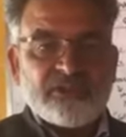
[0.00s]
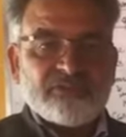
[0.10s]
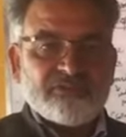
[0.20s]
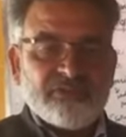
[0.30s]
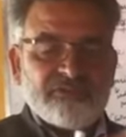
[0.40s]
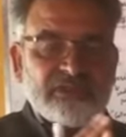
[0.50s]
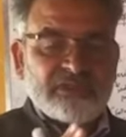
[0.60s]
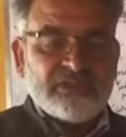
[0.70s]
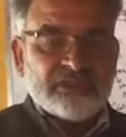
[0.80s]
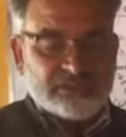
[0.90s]
We will
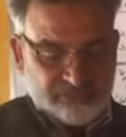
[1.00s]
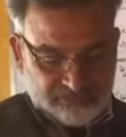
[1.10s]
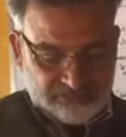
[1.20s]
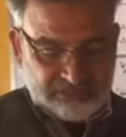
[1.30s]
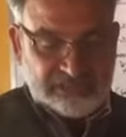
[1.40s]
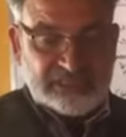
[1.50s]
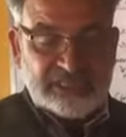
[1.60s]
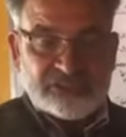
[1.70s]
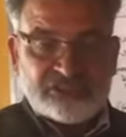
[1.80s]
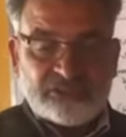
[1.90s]
in the
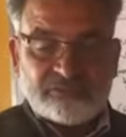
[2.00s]
next